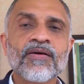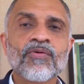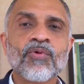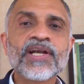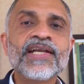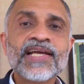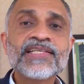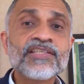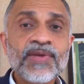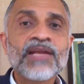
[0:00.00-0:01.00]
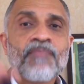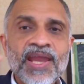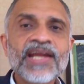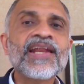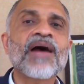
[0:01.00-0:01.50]
What it tells us, we can
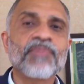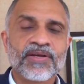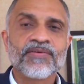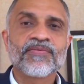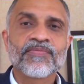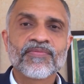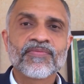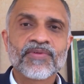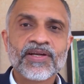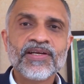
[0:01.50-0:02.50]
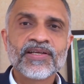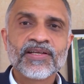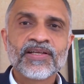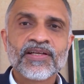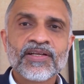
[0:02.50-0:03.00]
make it happen, right?
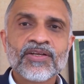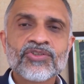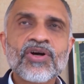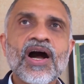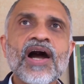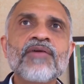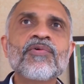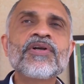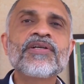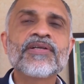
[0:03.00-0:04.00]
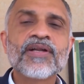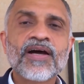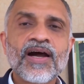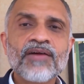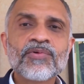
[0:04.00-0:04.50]
So I won't
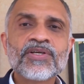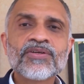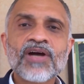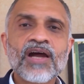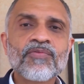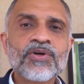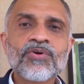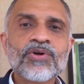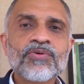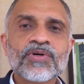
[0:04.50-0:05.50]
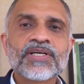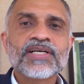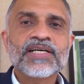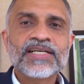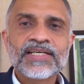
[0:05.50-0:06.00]
go to
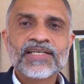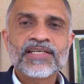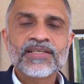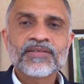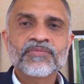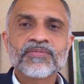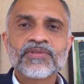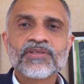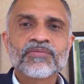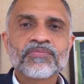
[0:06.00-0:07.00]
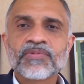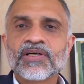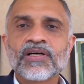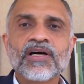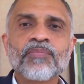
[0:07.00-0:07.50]

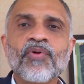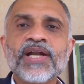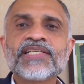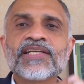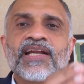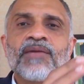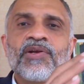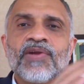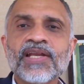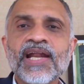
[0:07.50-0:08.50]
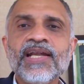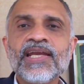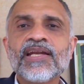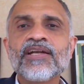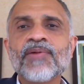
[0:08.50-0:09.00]
a point study between
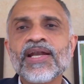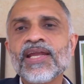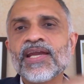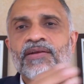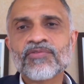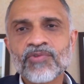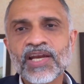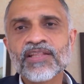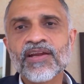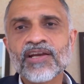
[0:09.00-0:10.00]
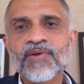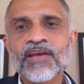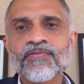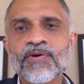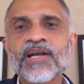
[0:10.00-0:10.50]
19 and 20 and 23 and
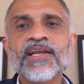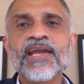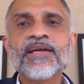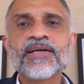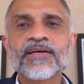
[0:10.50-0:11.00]
24 and take